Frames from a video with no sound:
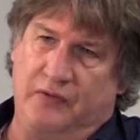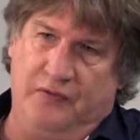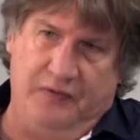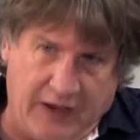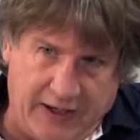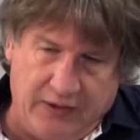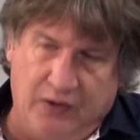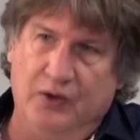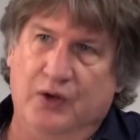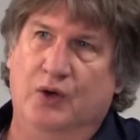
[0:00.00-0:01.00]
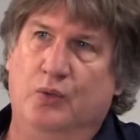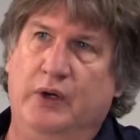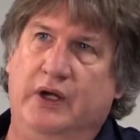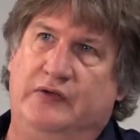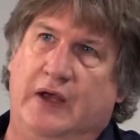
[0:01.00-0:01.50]
Then
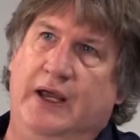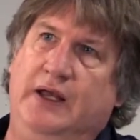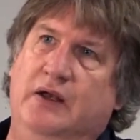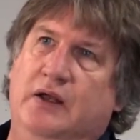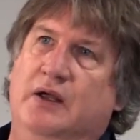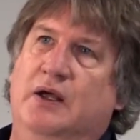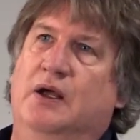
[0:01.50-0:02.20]
we attain